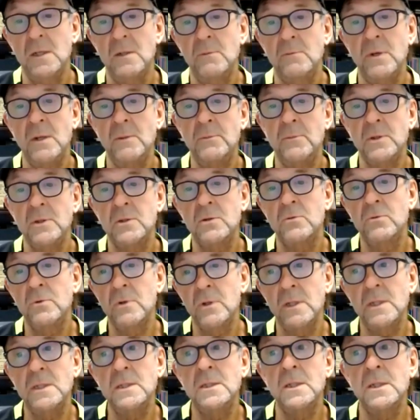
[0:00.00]
But but they're
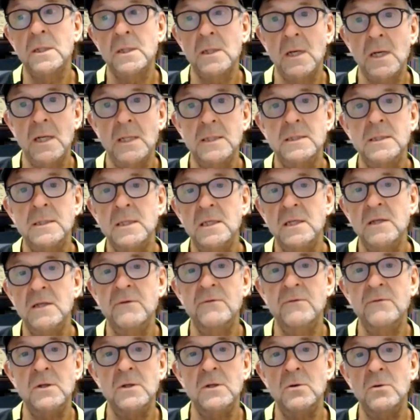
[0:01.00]
really designed to
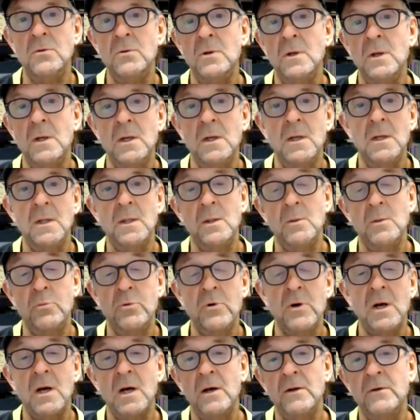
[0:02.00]
give you the
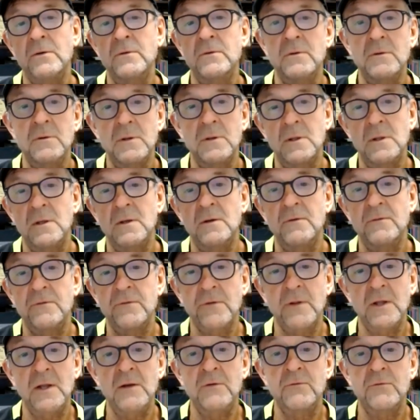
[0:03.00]
broad
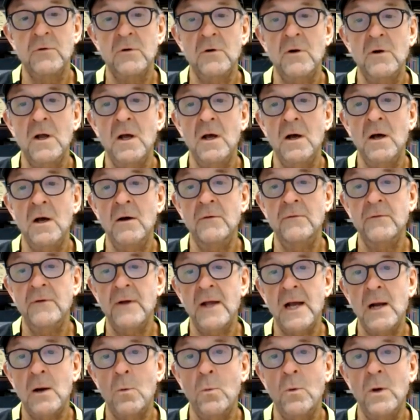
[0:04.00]
flavor of
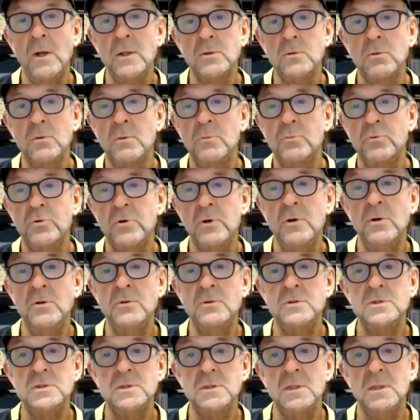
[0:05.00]
how one to
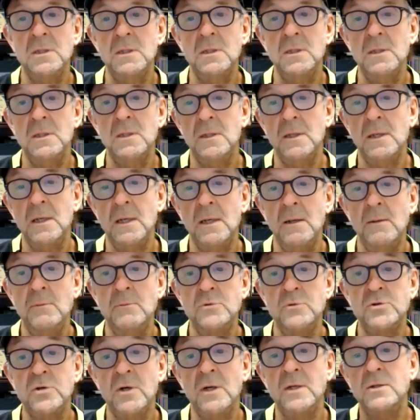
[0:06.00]
approach
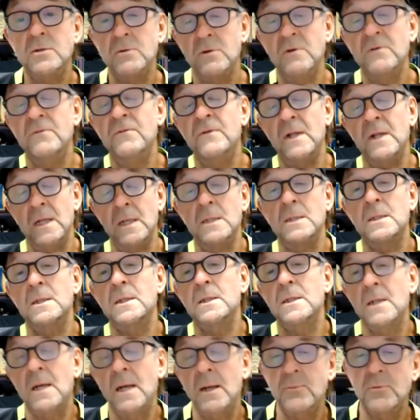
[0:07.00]
um, trying to advance
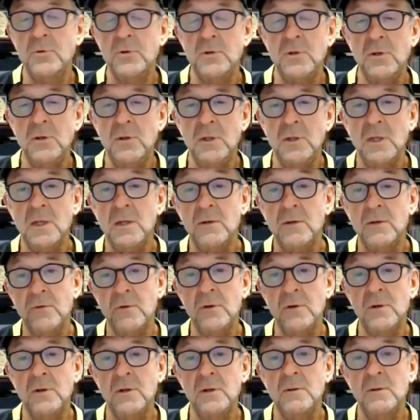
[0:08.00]
opportunities
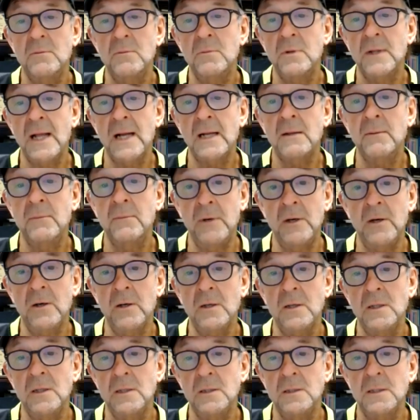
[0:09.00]
for Black
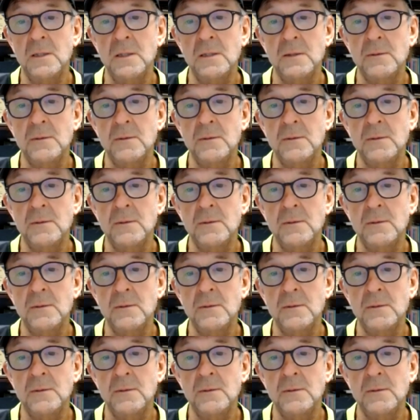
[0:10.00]
Americans.